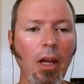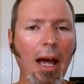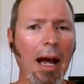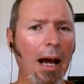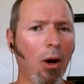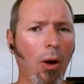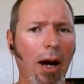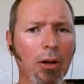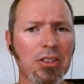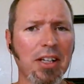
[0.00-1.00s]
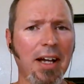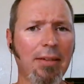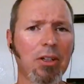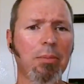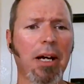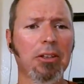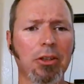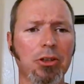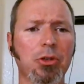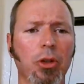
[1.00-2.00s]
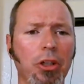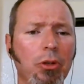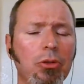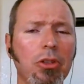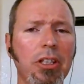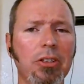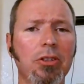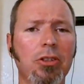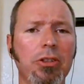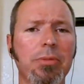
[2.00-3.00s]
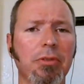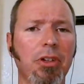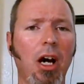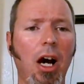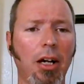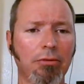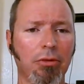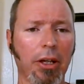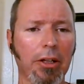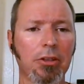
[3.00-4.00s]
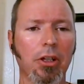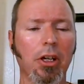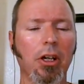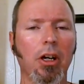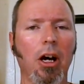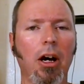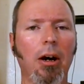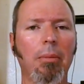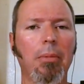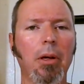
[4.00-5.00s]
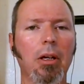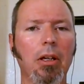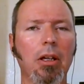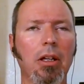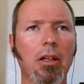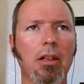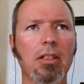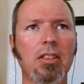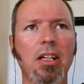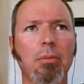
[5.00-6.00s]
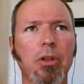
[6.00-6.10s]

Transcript: how how does it have an impact on your story? Usually in terms of conflict. Um, this kind of